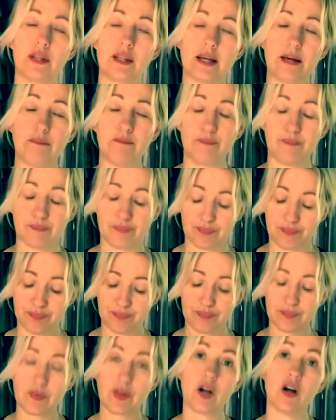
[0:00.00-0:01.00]
them
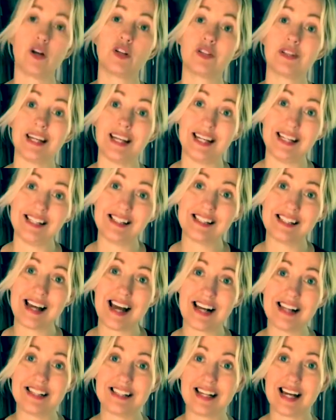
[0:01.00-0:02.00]
onto
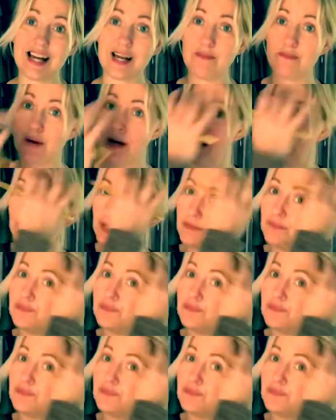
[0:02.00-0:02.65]
Insight Timer,